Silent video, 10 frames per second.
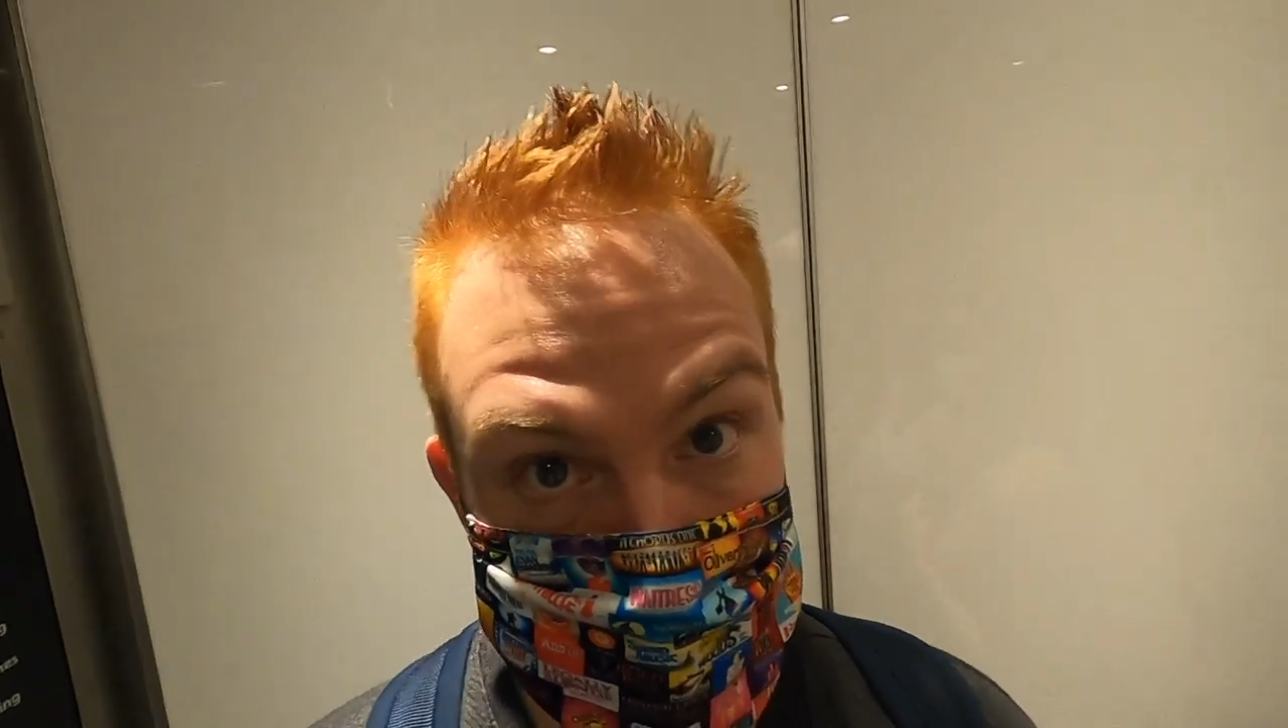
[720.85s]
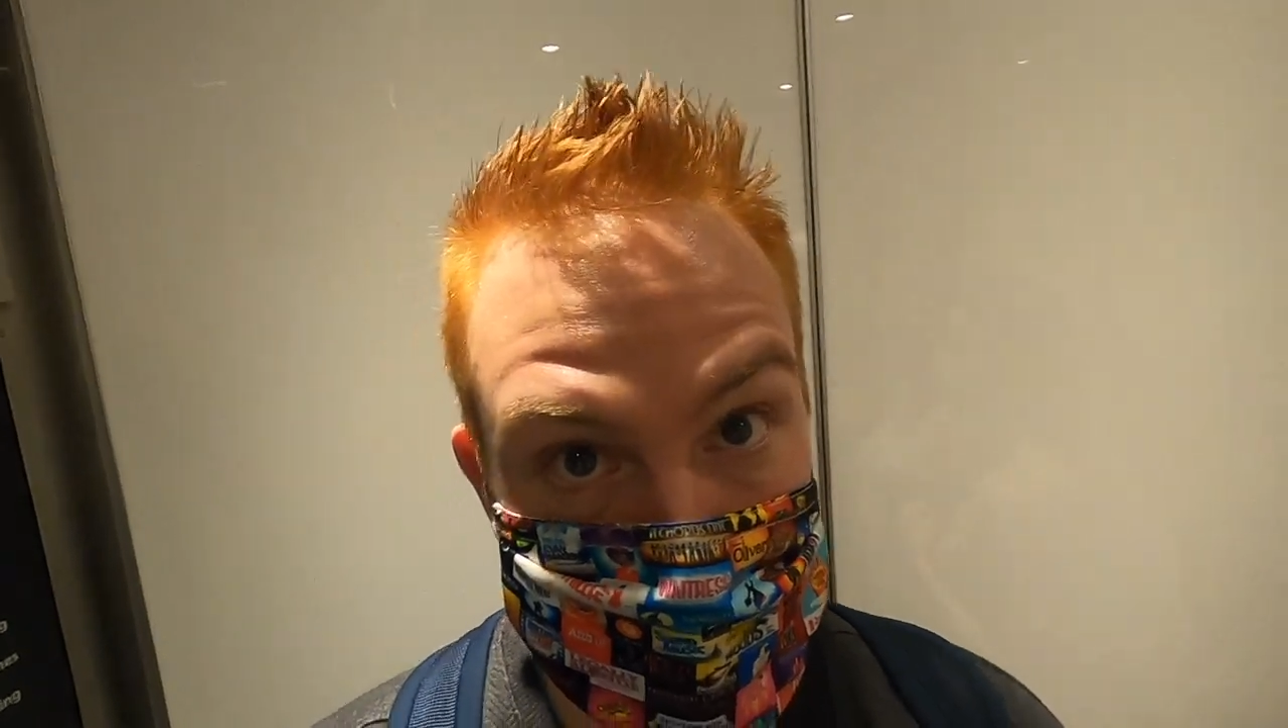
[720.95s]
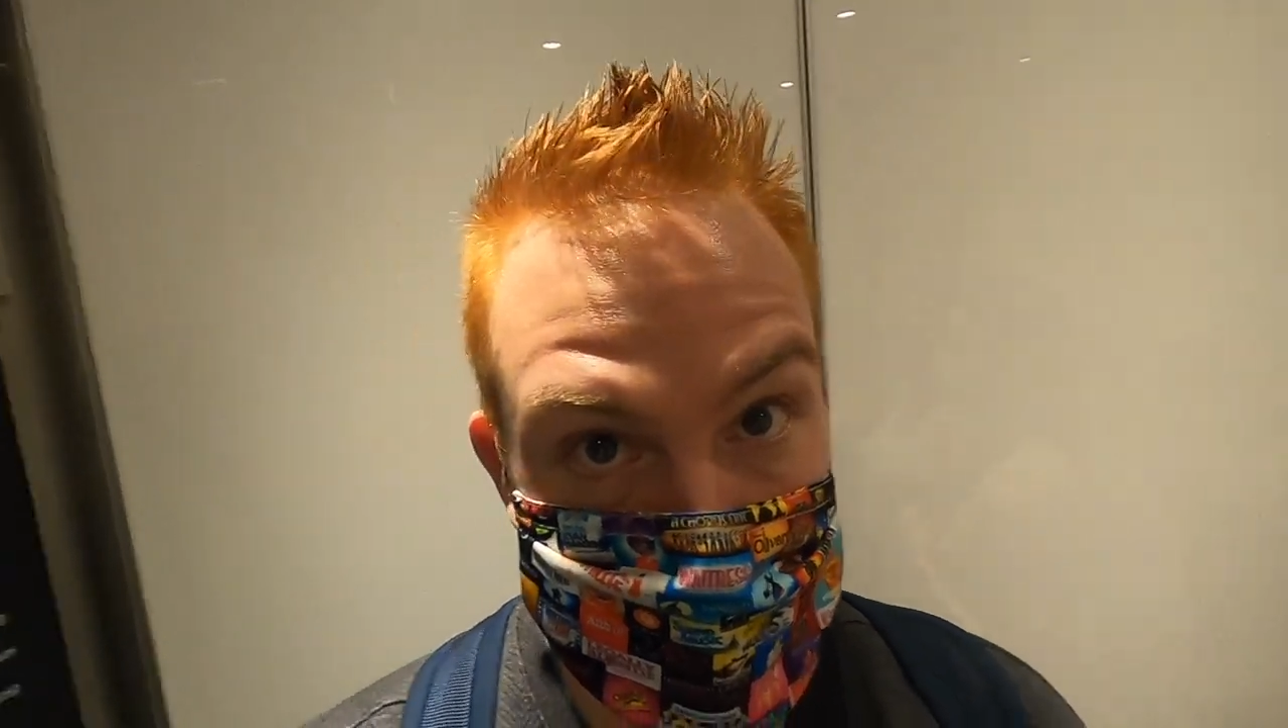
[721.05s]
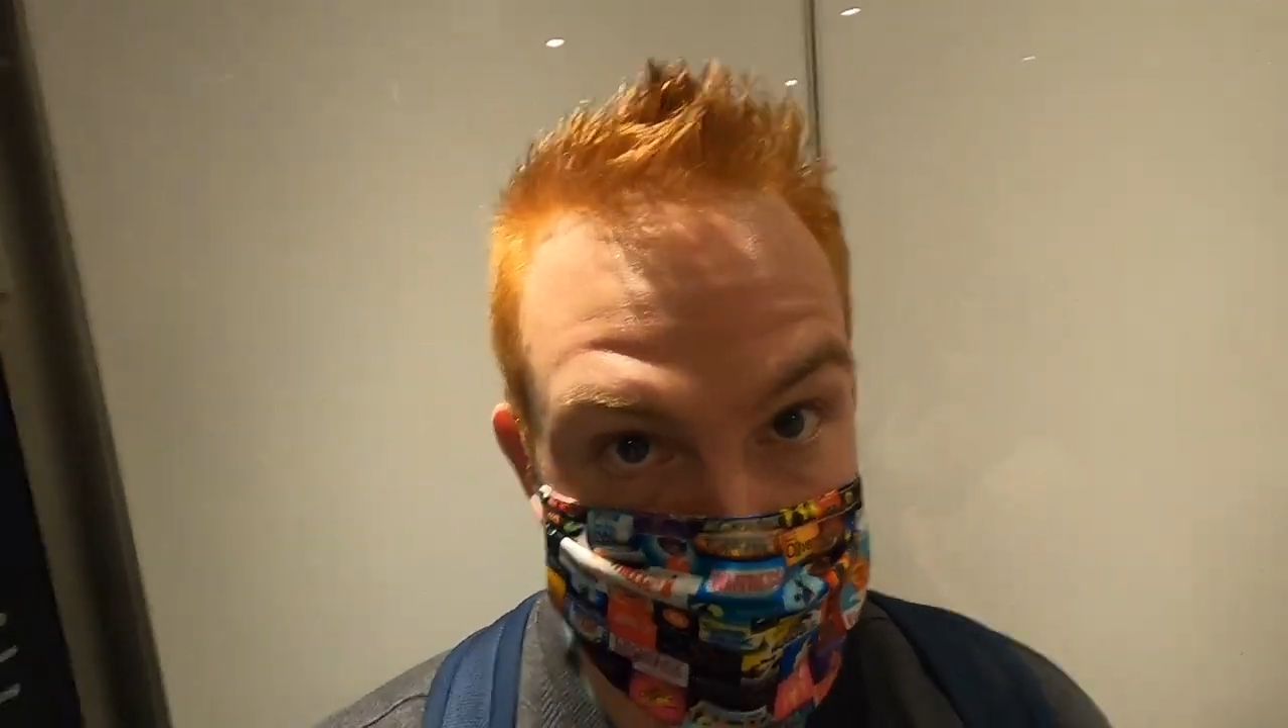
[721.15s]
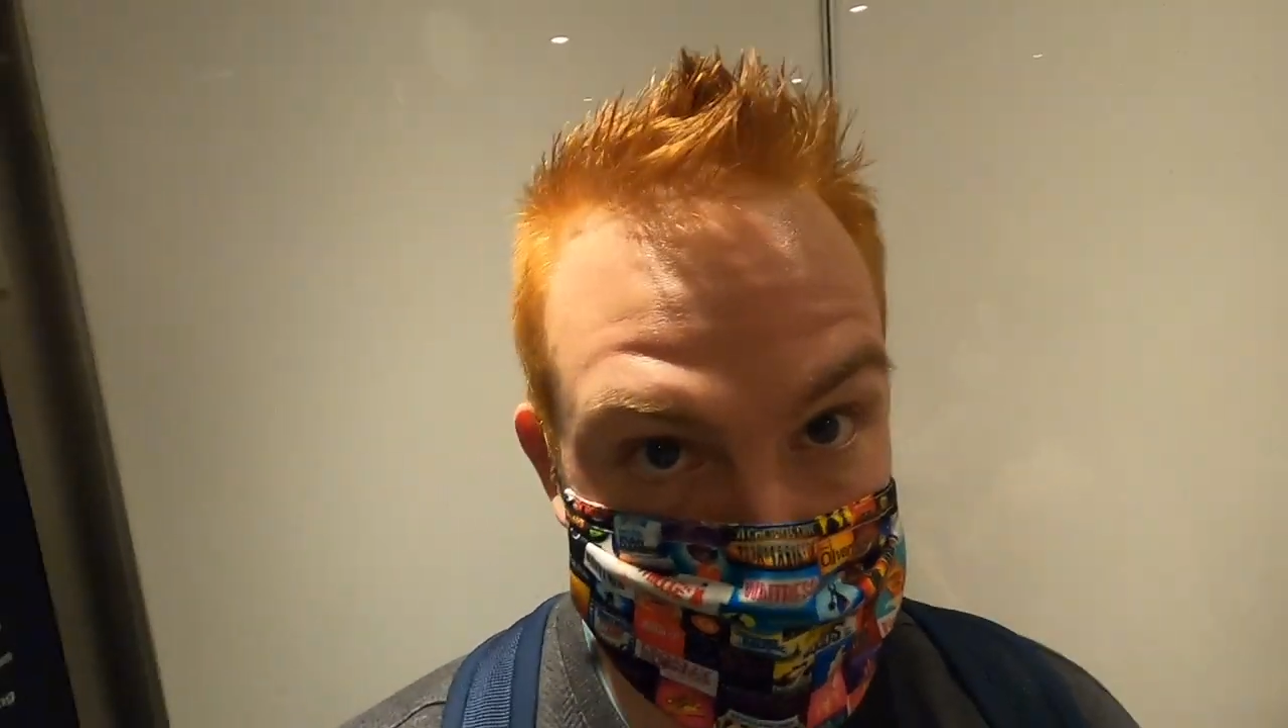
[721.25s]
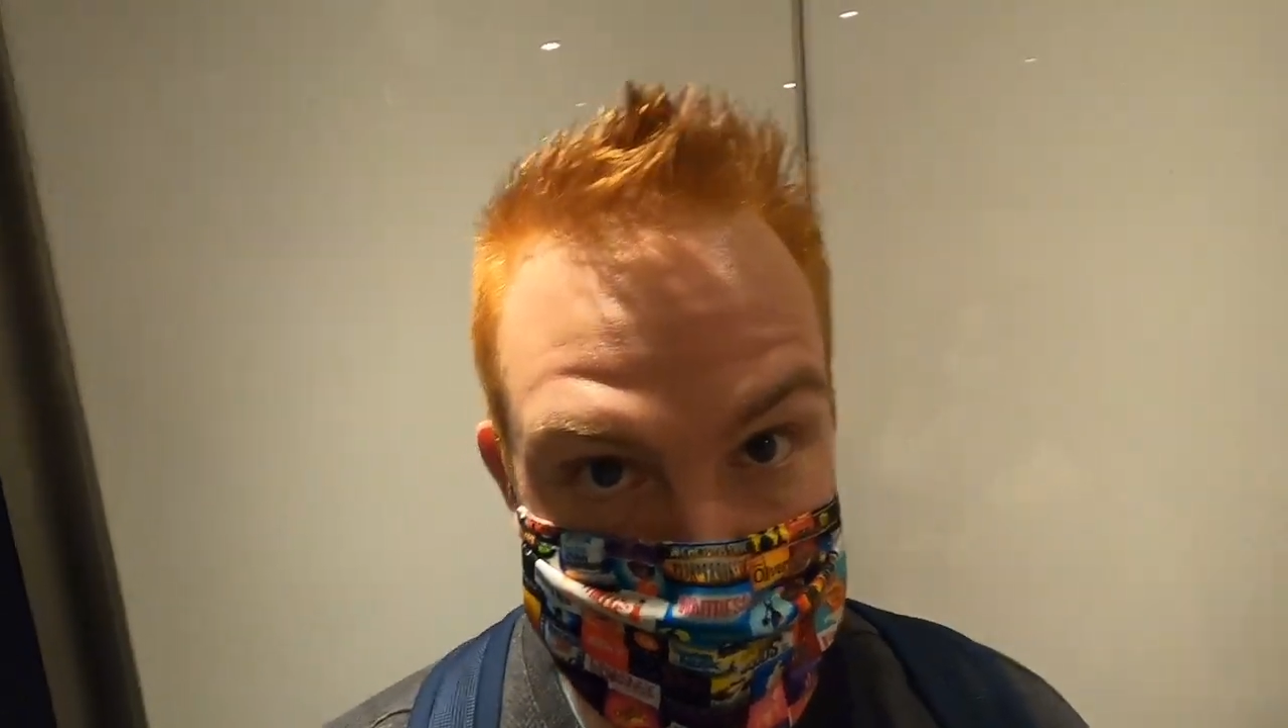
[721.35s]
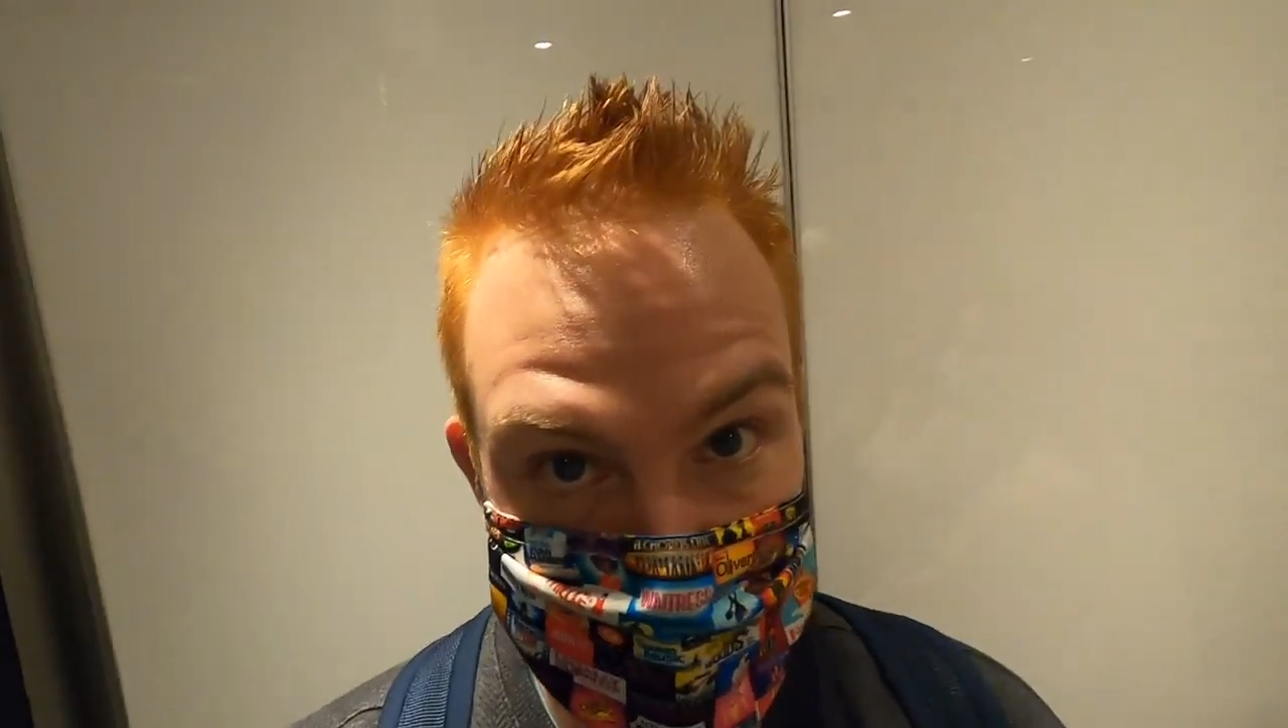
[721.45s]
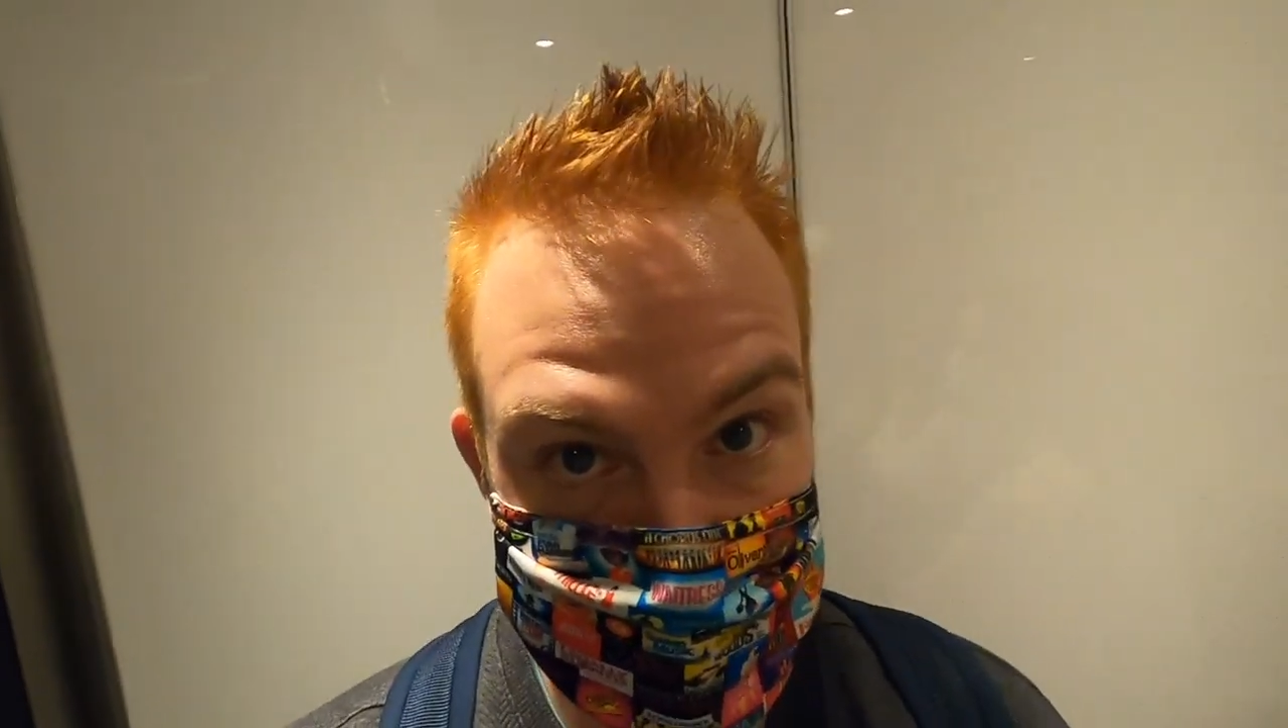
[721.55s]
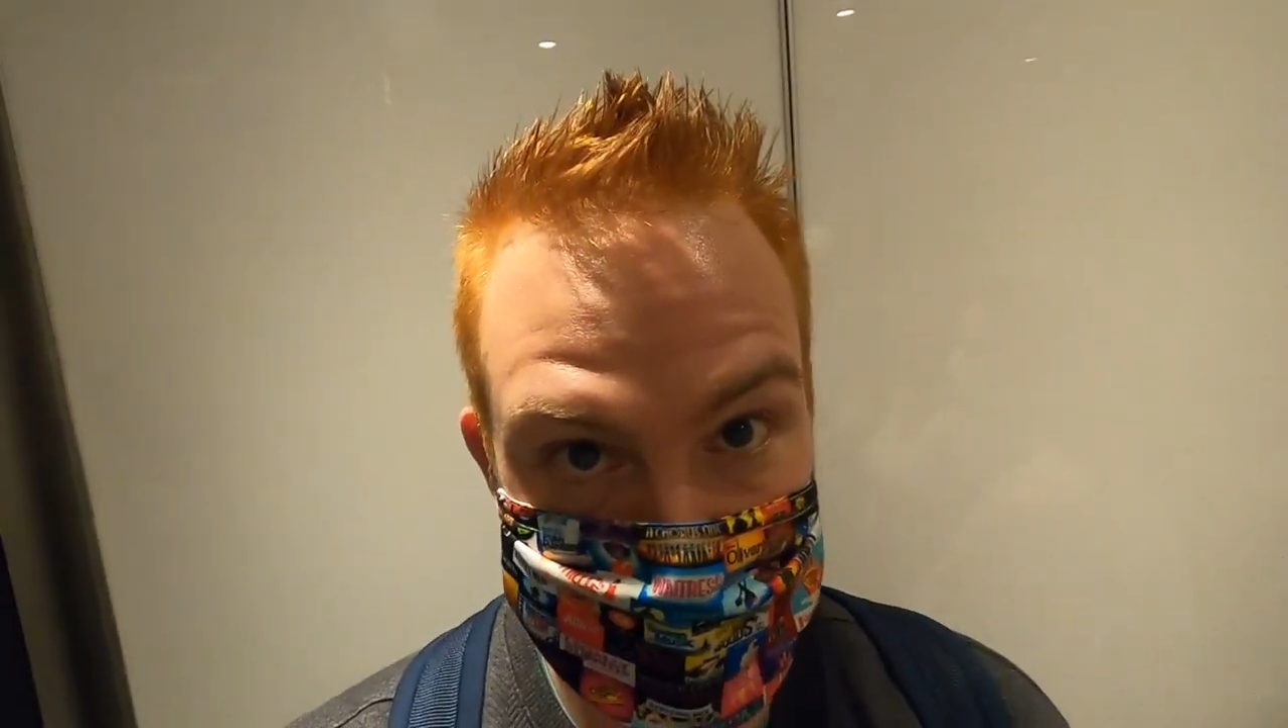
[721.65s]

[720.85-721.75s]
Miami.